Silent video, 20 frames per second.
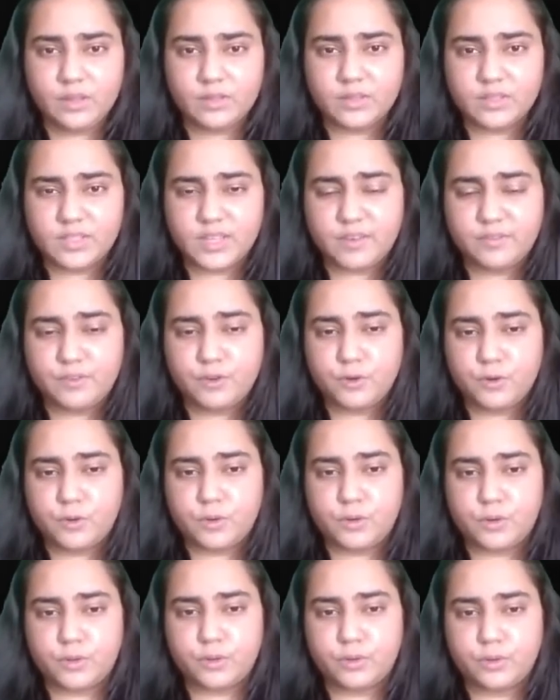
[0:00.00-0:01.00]
the
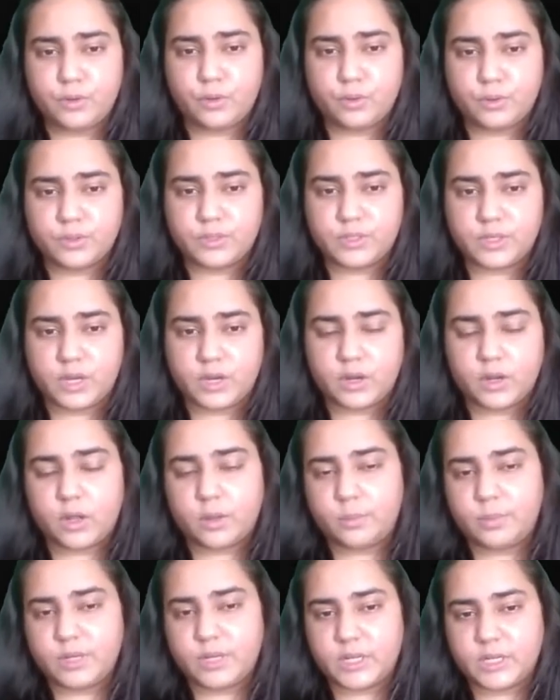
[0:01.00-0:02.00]
several nodes are
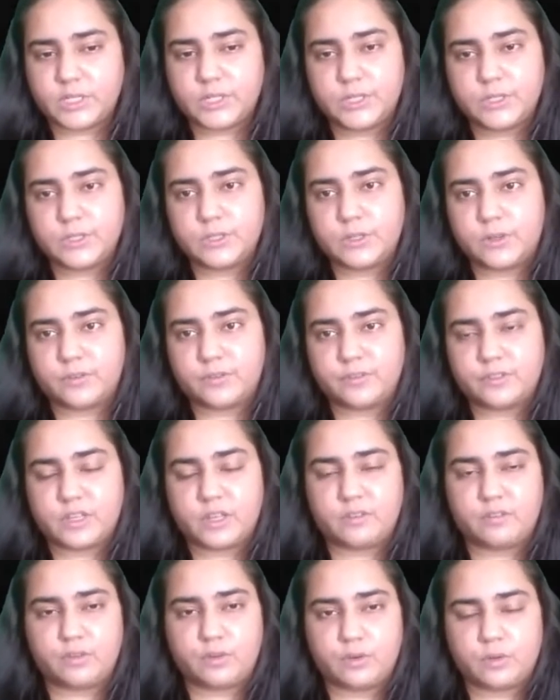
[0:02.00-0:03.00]
combinations of
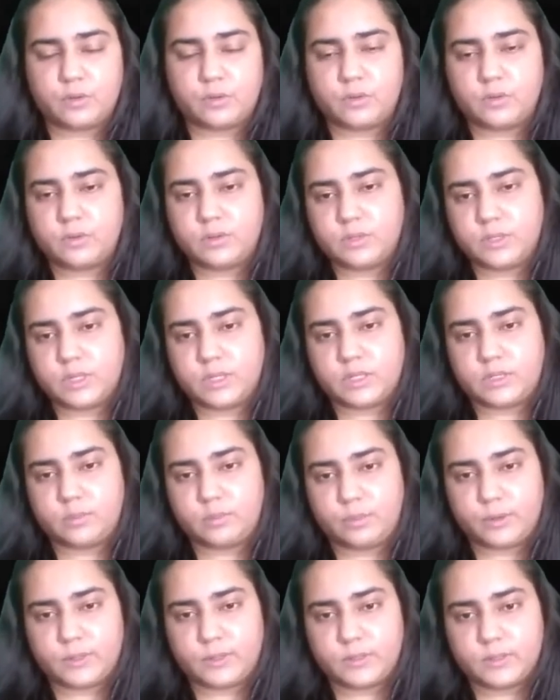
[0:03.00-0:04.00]
several
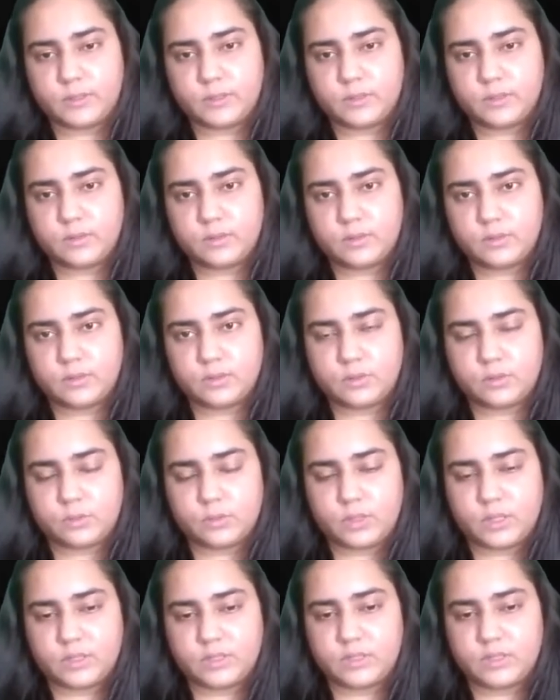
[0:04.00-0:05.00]
data points. So
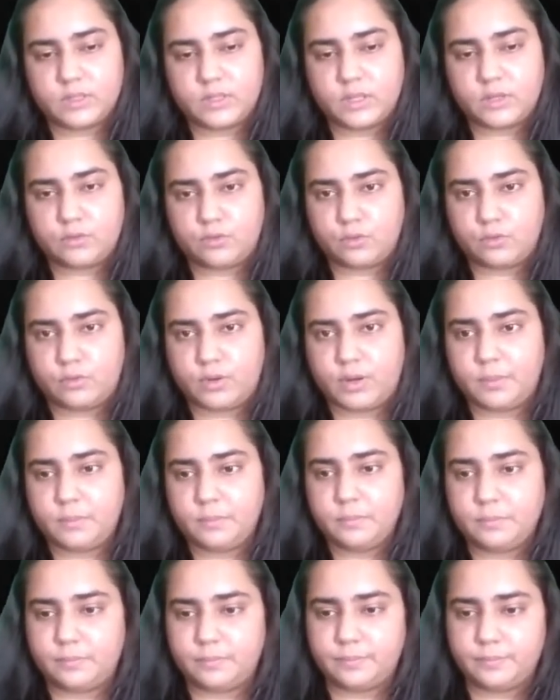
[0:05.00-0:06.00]
that's a dendrogram.